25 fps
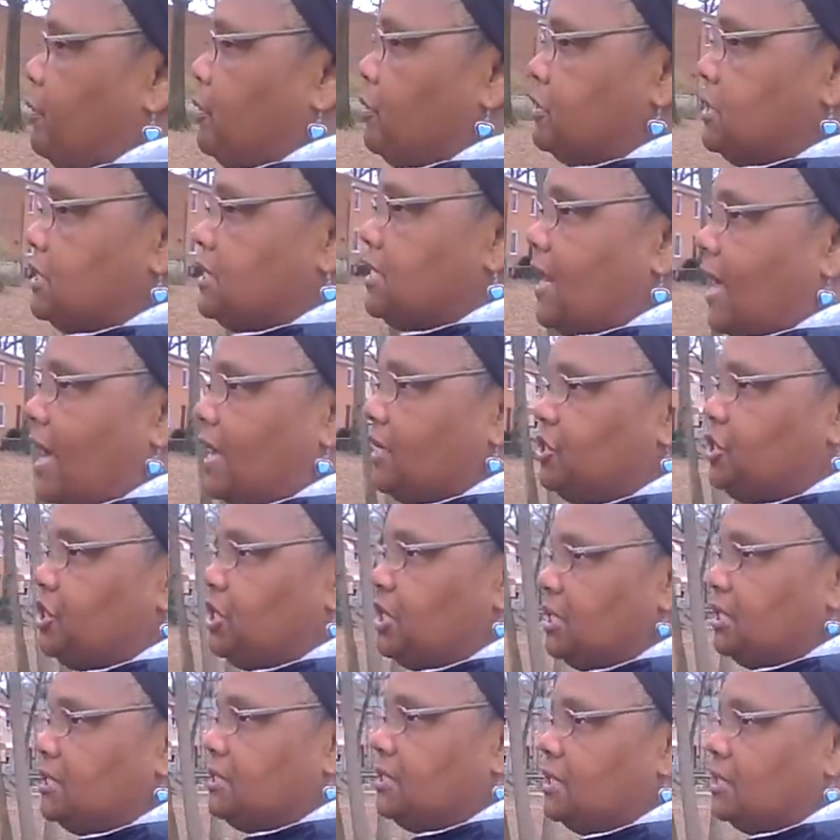purse
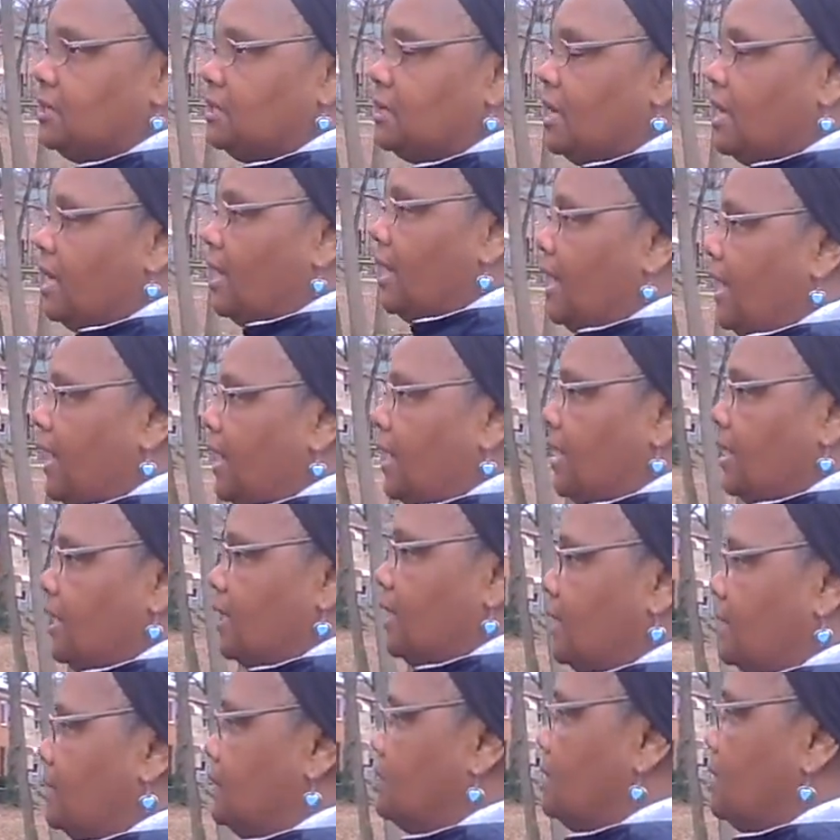snatchings
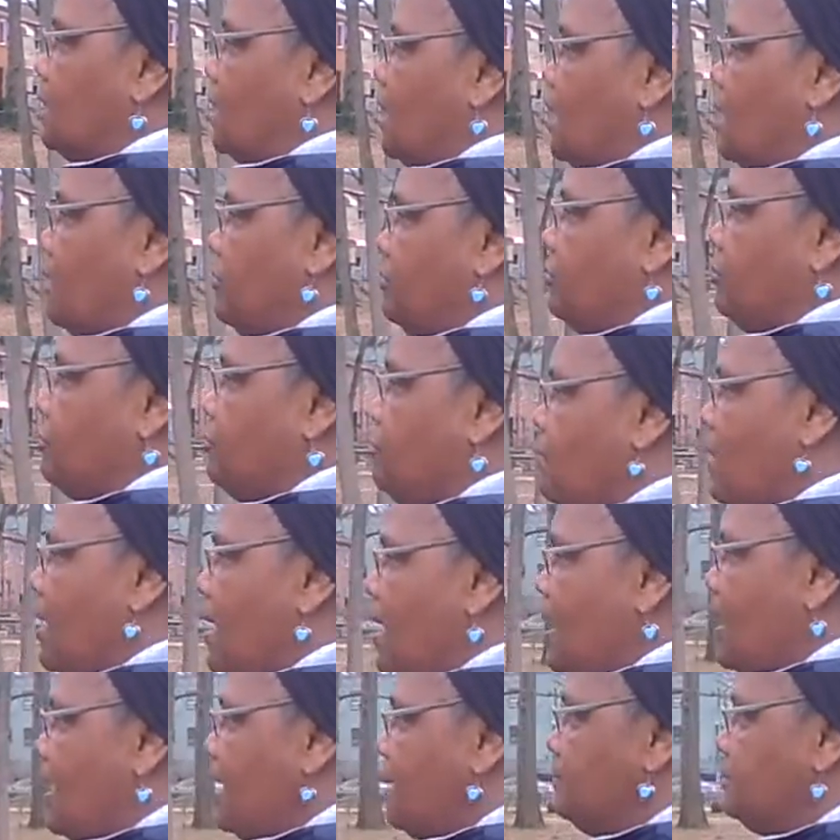and other
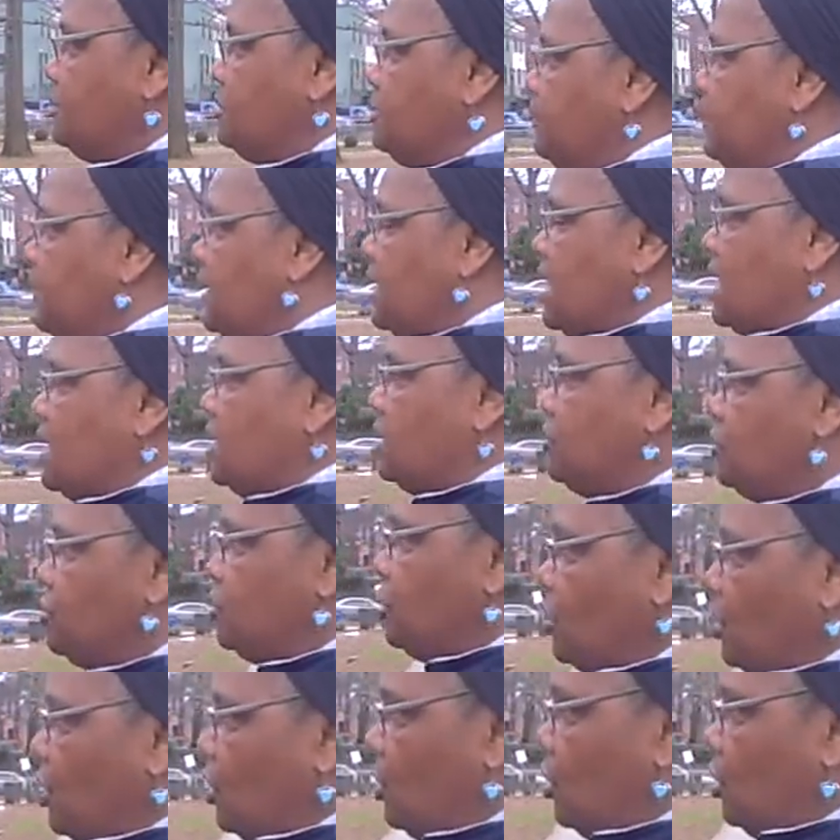crimes because
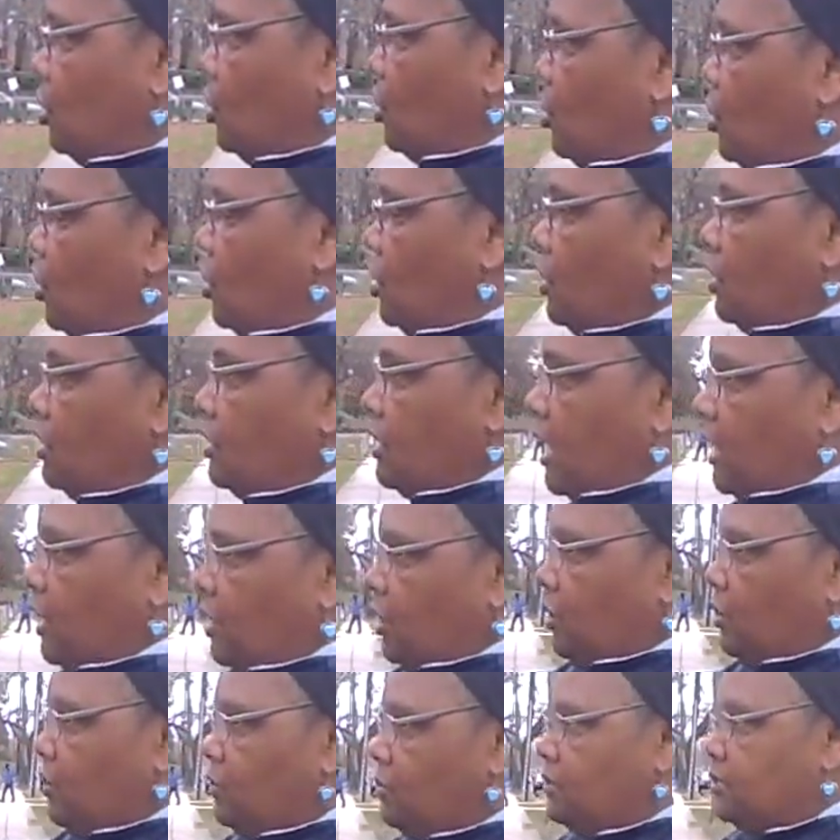they
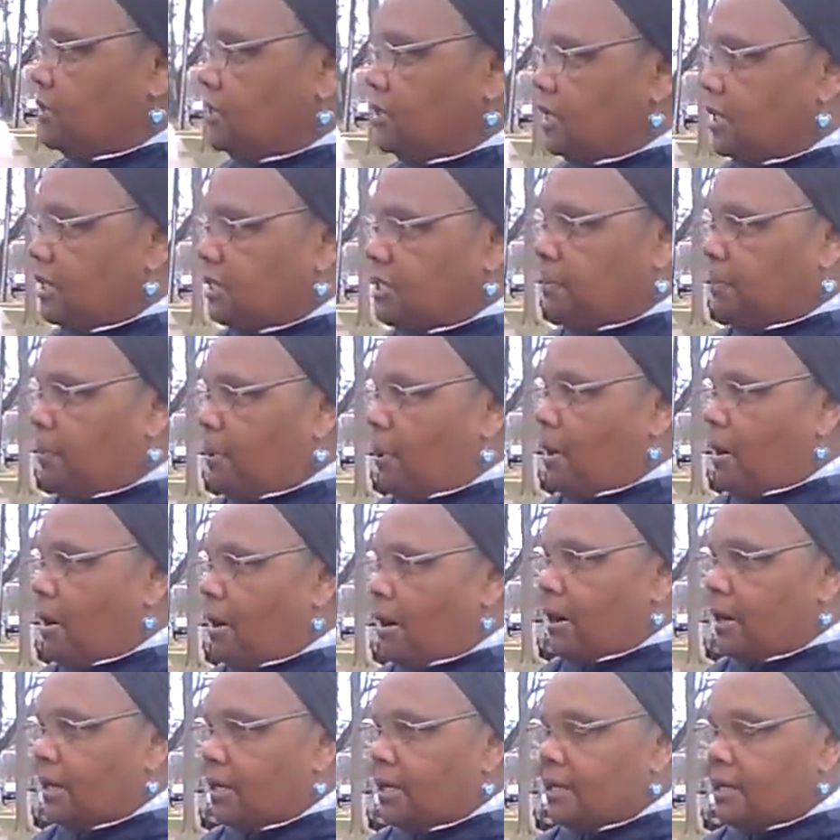use this
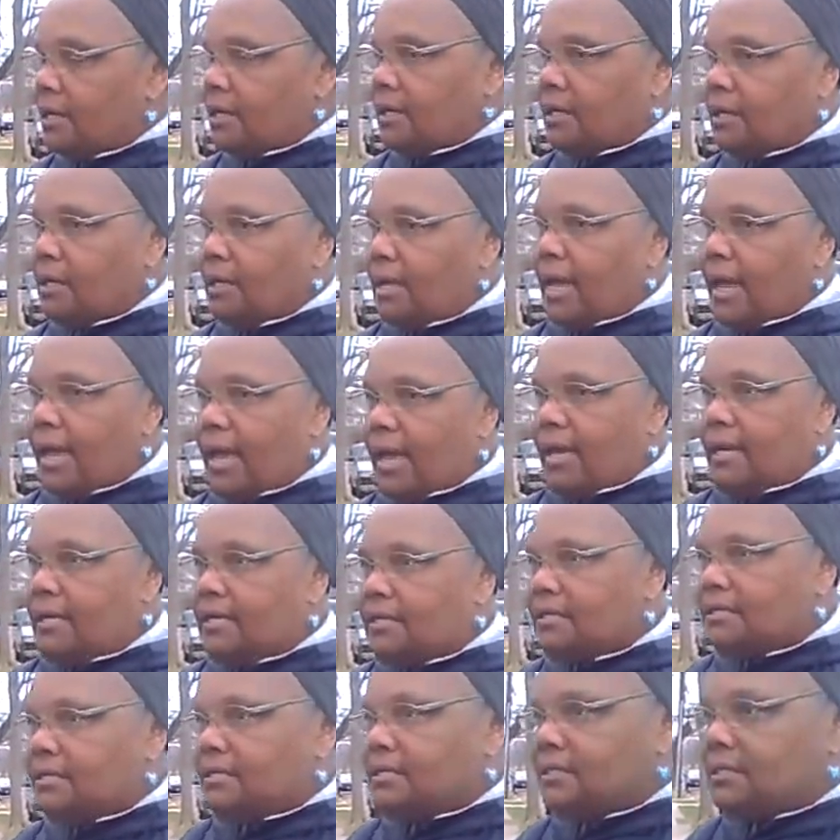park
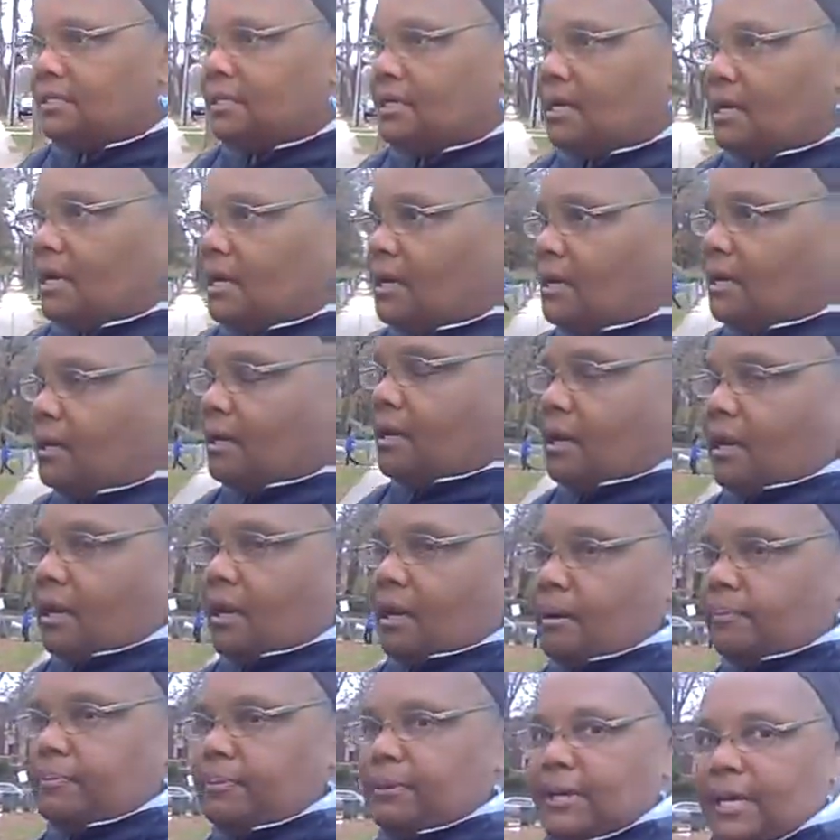as
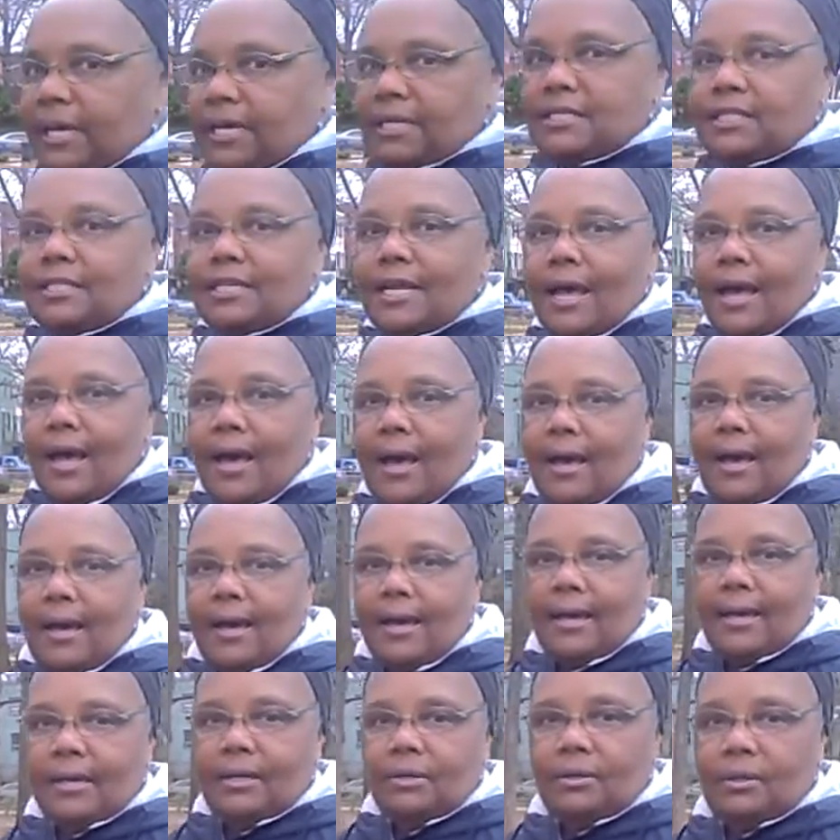a place to
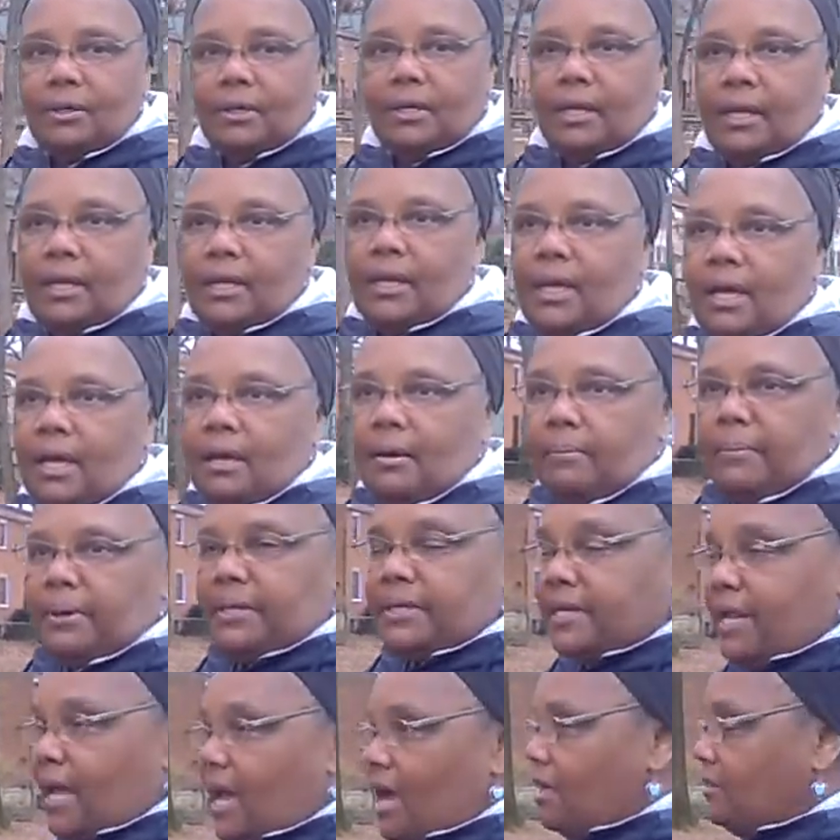hide. But
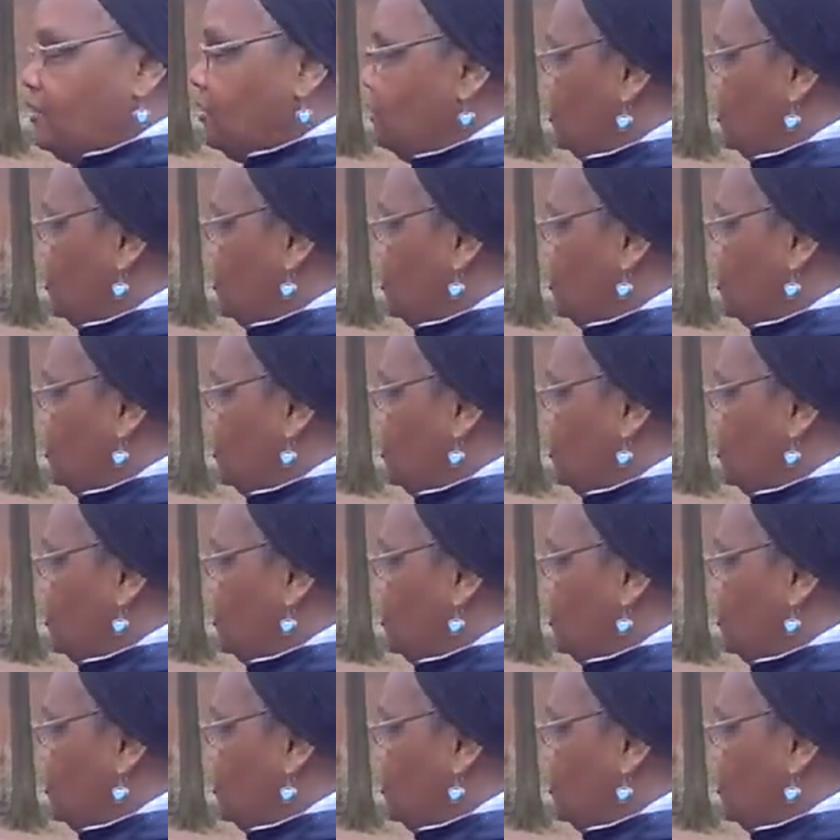now that